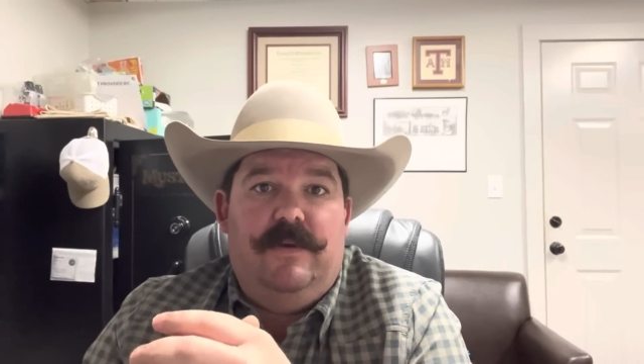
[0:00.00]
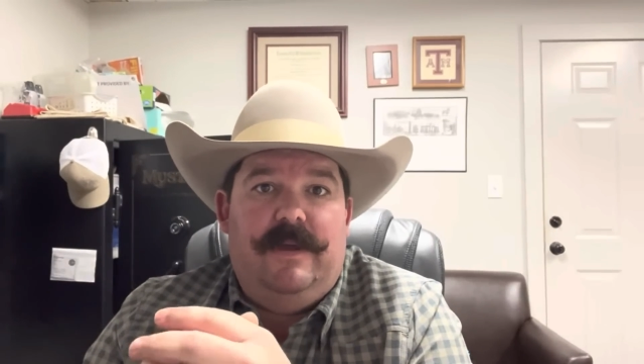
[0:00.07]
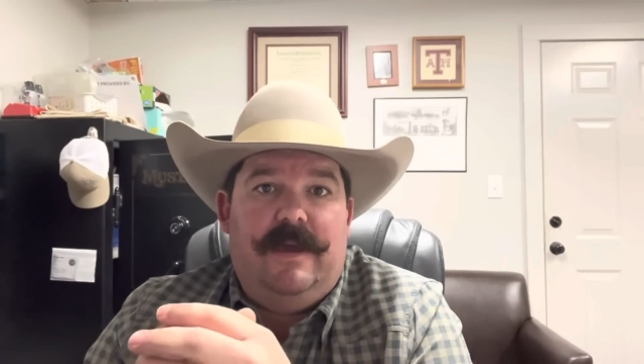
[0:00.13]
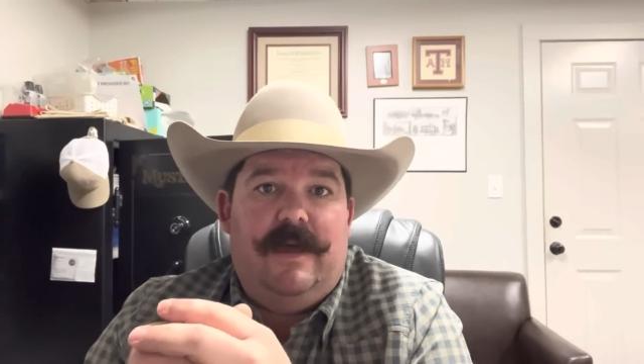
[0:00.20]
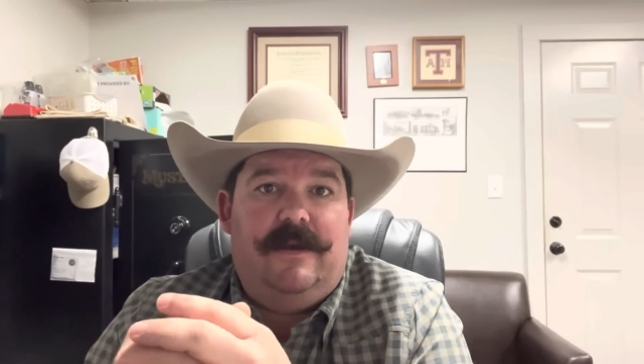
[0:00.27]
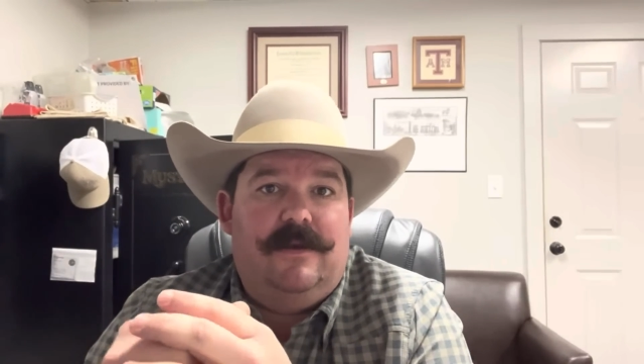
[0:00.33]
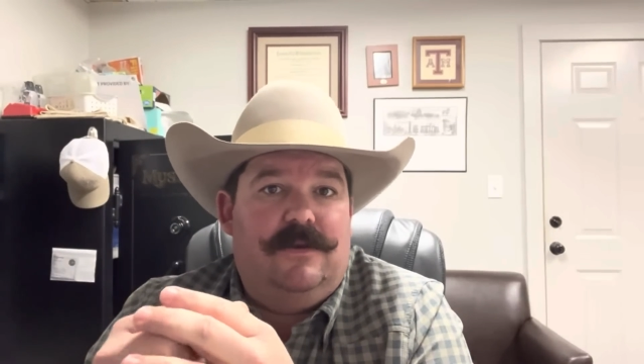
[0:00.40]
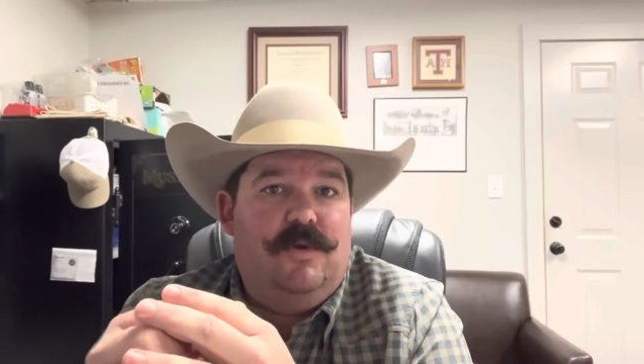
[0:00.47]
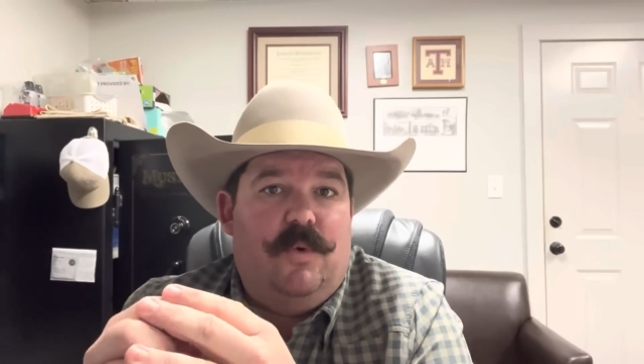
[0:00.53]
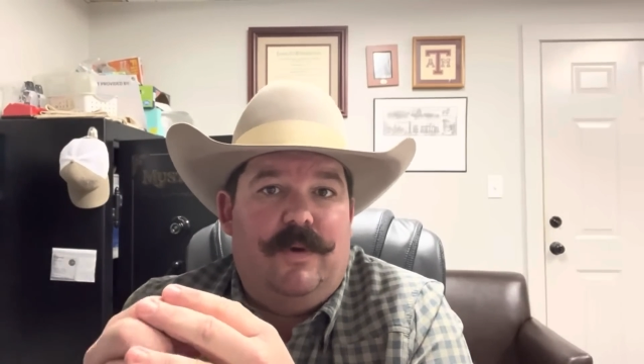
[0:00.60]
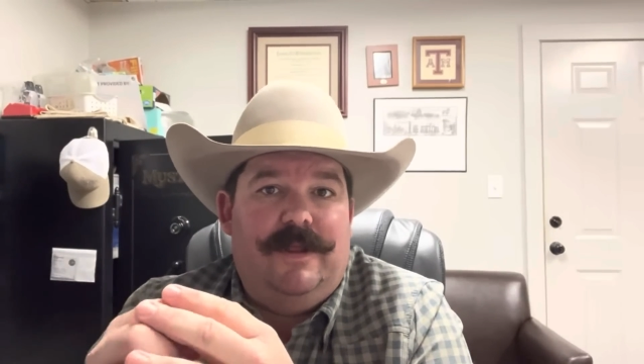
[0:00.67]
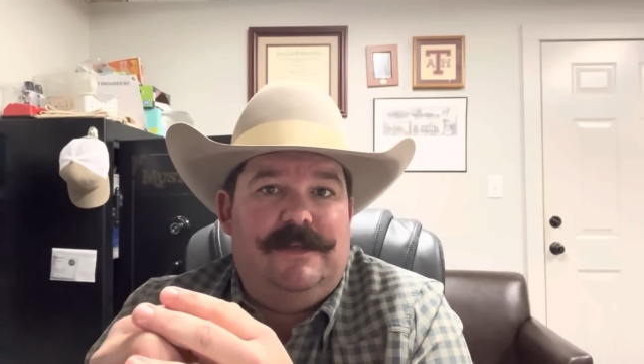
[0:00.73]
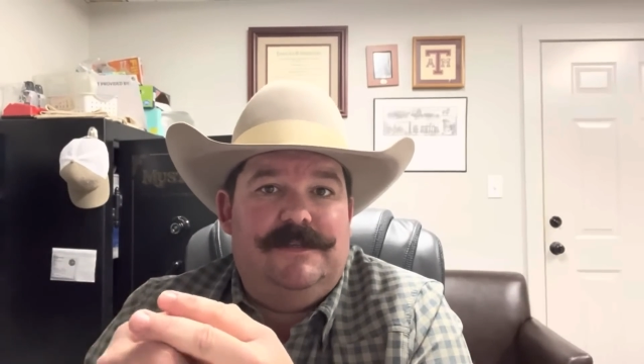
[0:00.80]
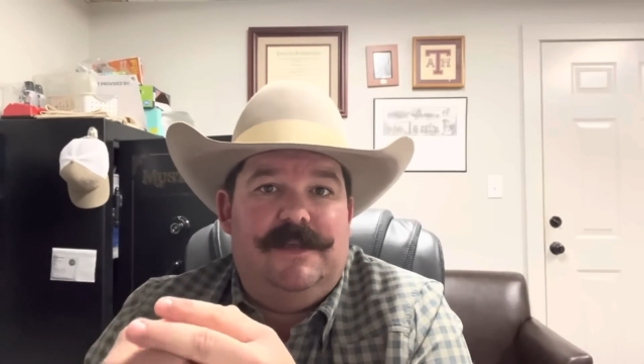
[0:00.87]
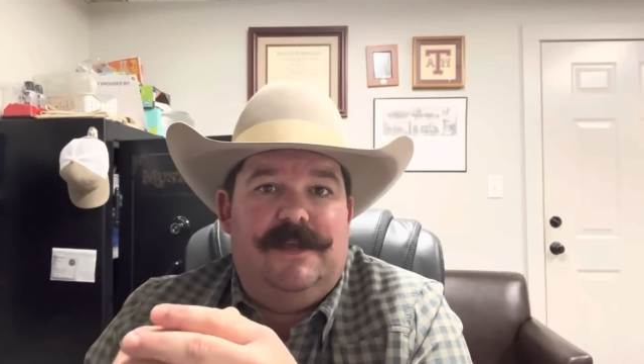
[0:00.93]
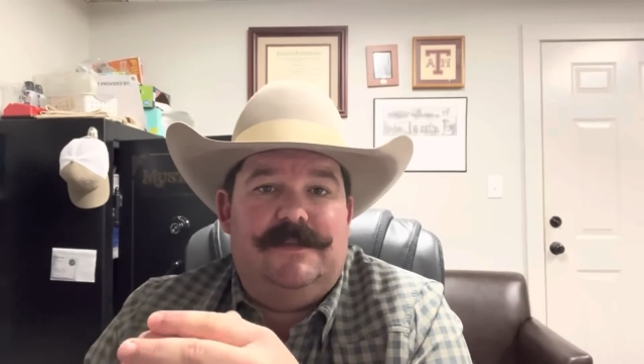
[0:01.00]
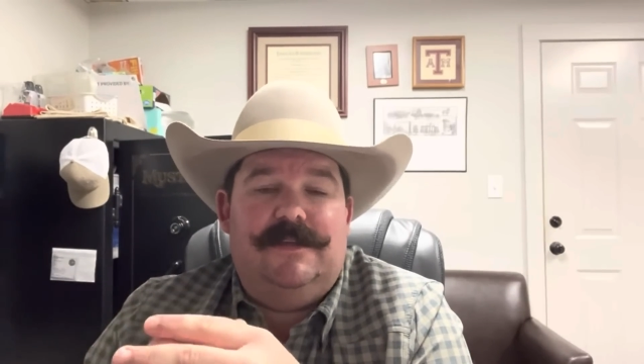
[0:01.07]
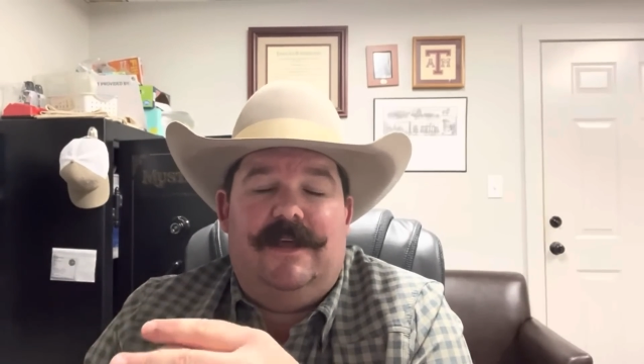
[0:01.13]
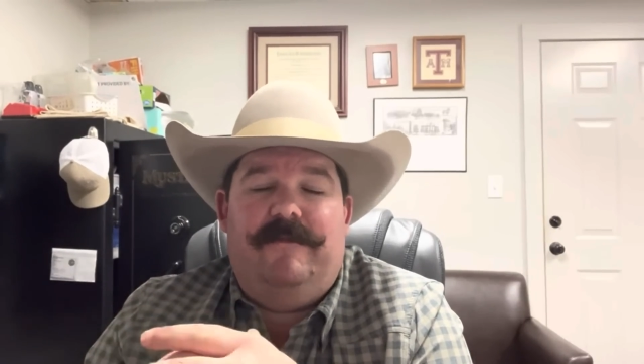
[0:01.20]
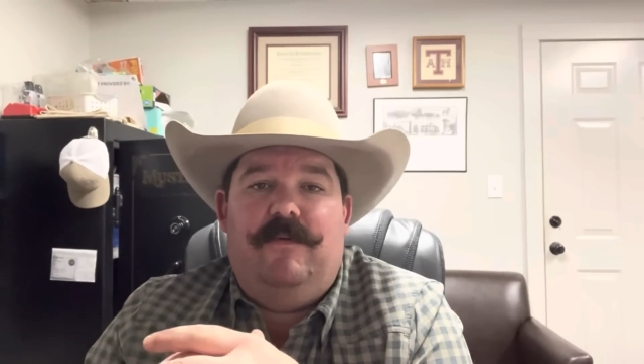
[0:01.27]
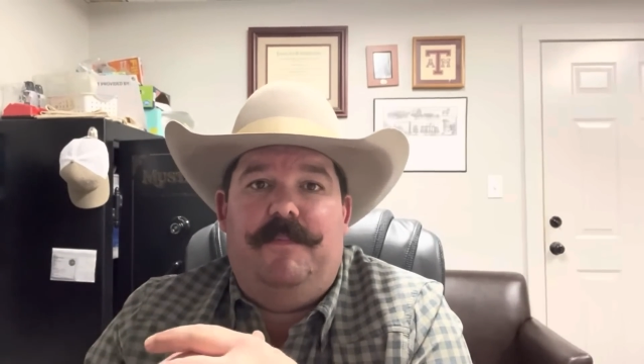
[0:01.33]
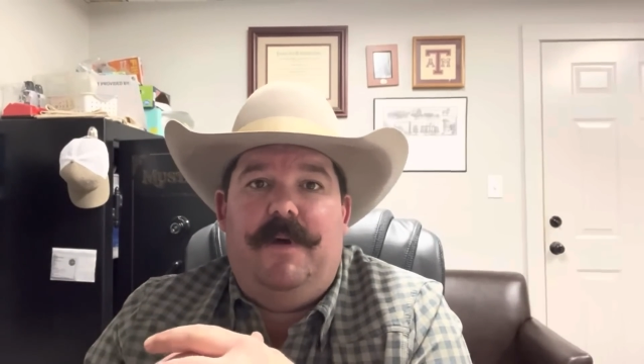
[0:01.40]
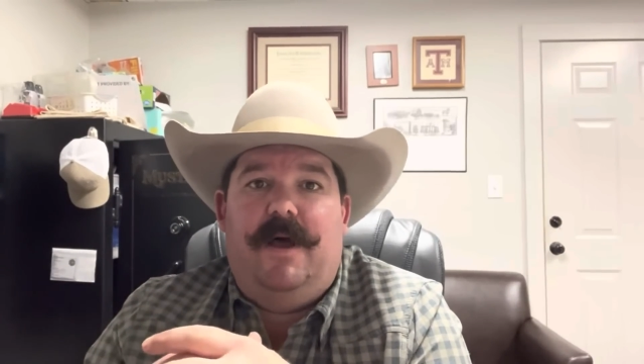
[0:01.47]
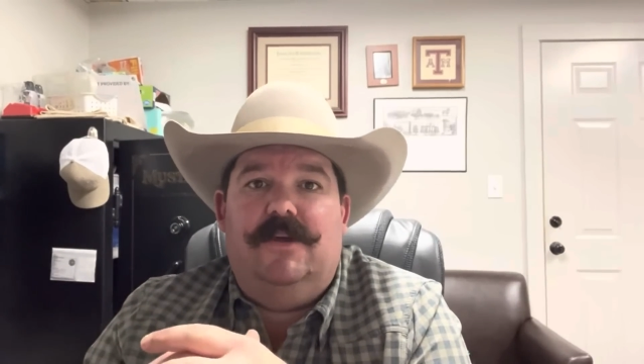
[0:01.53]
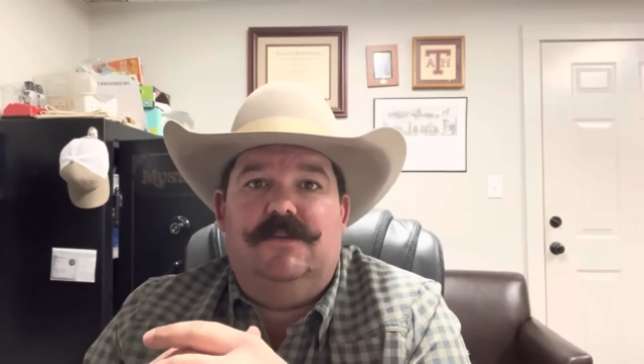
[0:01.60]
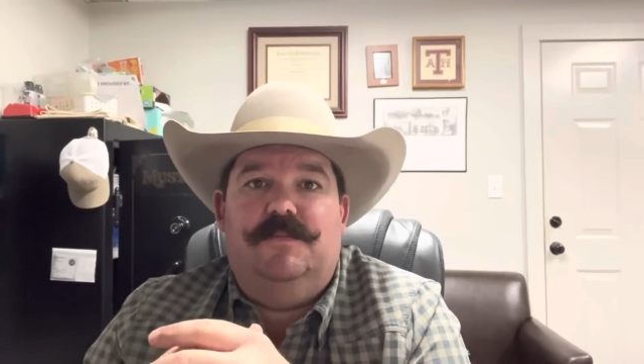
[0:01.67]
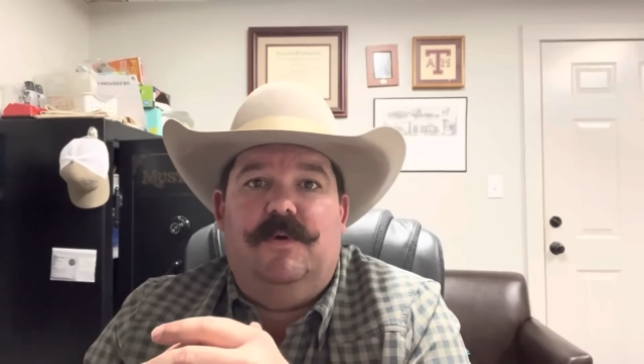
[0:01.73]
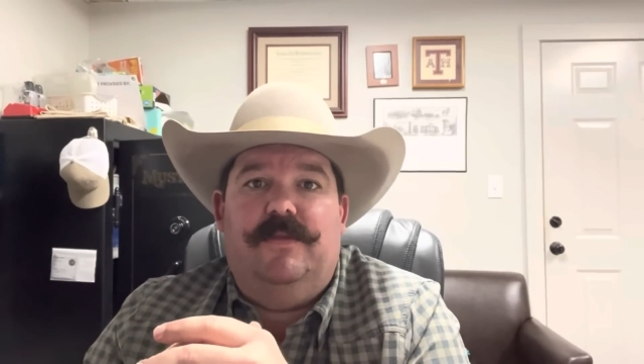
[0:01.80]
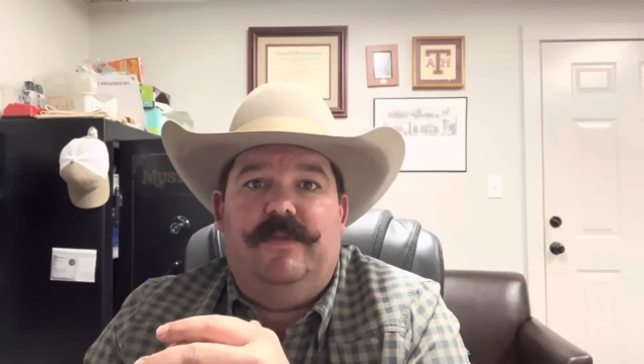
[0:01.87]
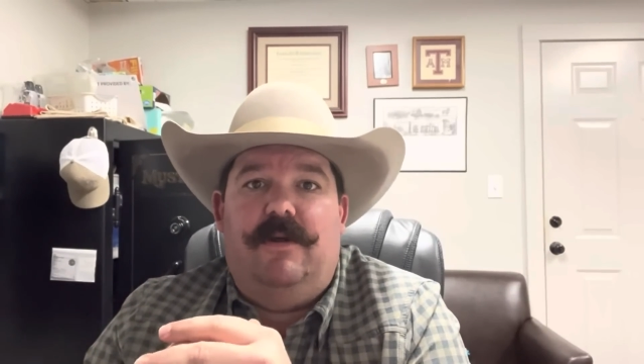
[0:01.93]
He got to 26 out of a
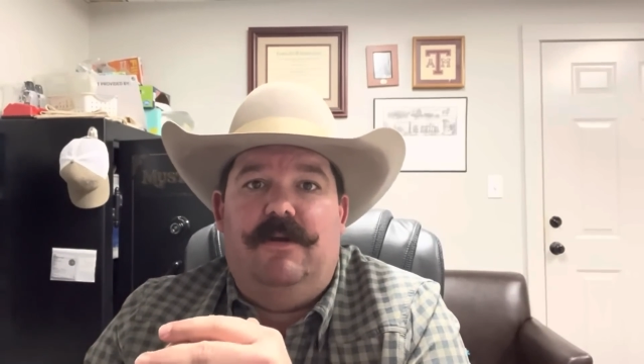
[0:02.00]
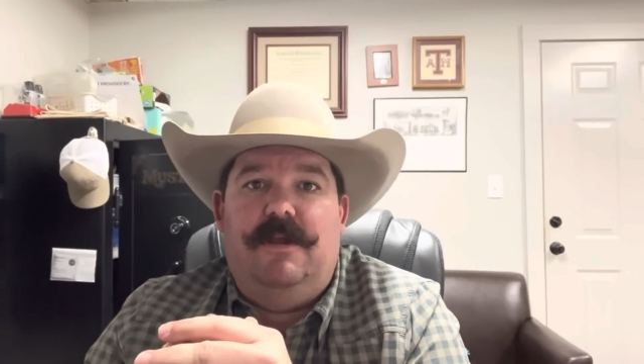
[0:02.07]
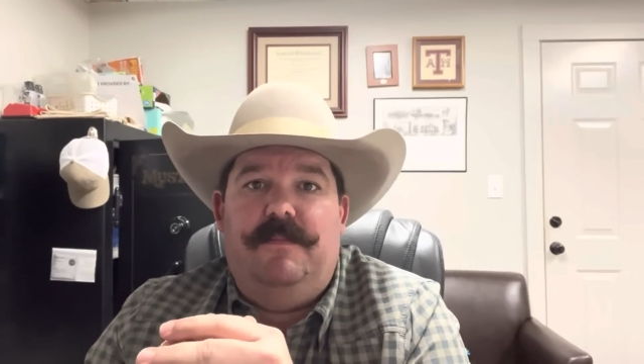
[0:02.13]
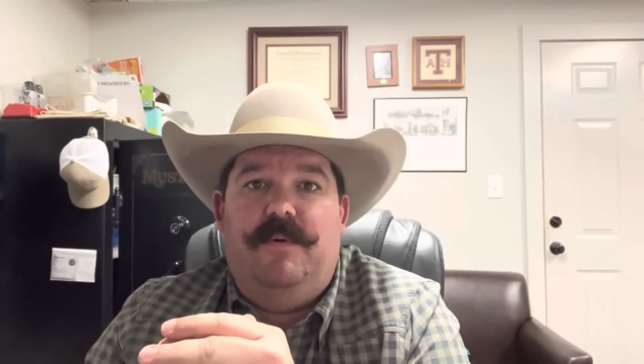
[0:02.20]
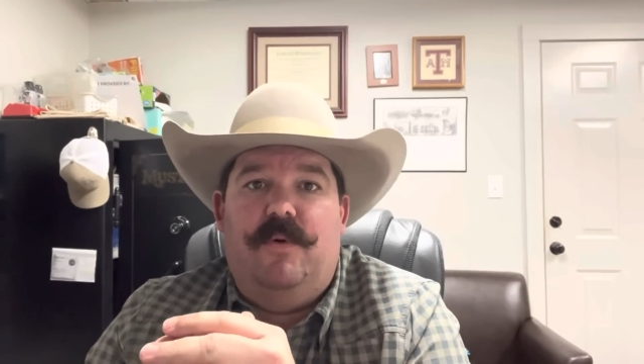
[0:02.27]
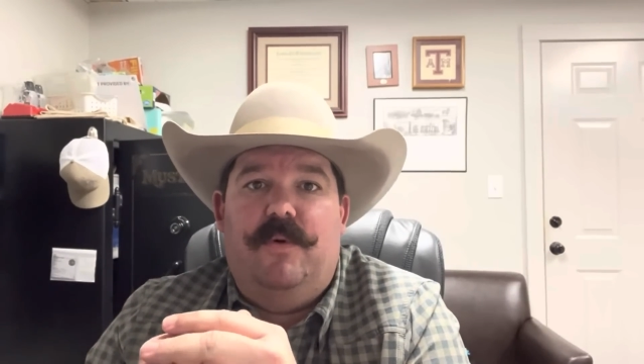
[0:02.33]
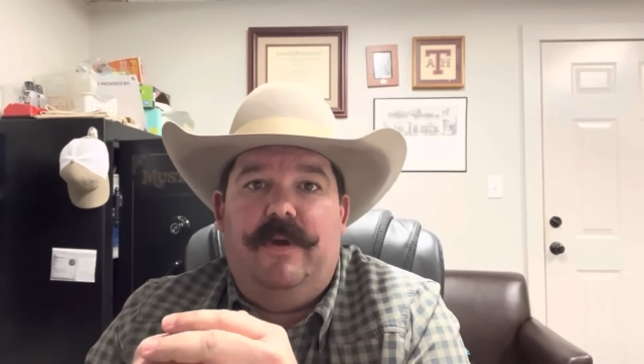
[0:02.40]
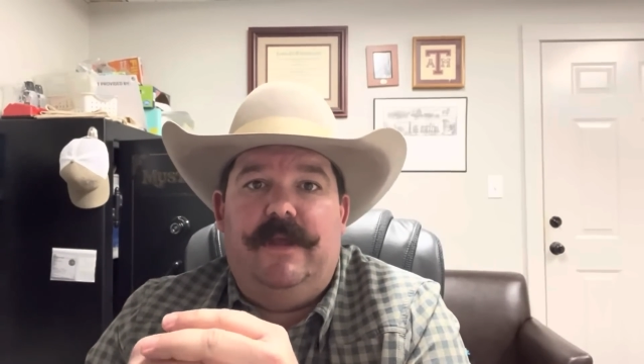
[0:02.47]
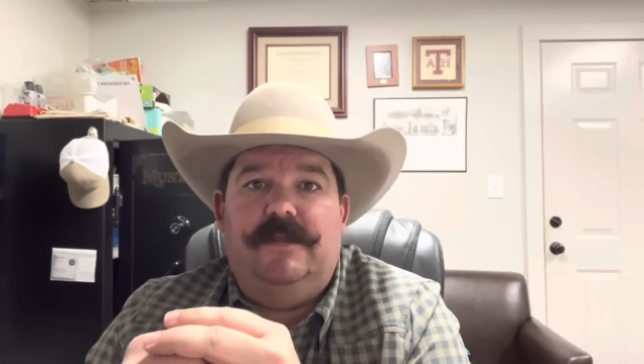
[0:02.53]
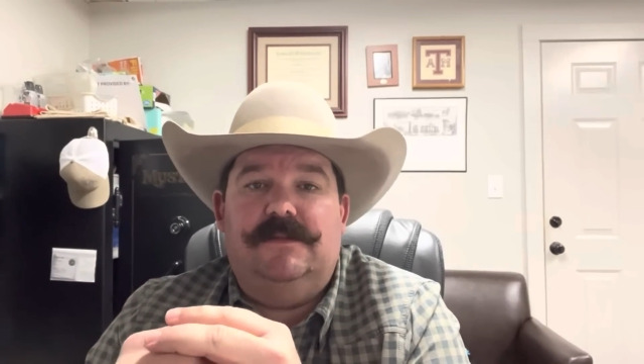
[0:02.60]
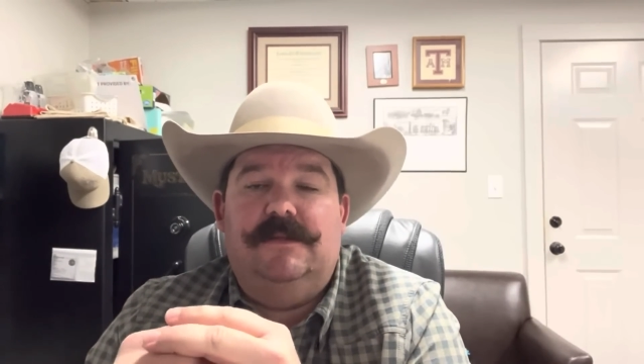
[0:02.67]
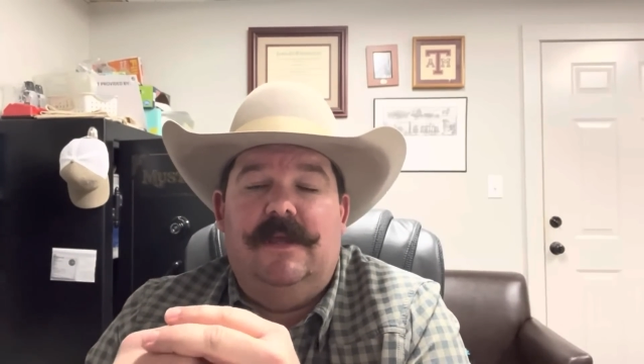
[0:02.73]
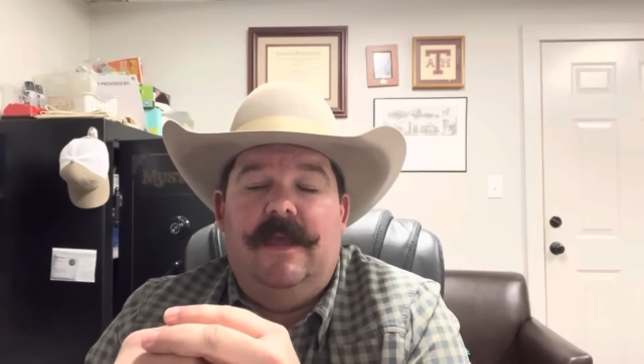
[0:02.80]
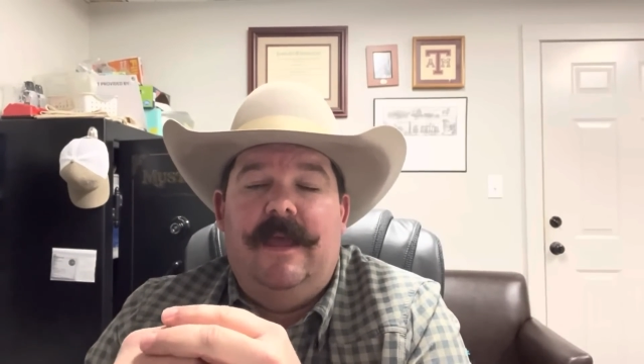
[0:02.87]
possible 30 points.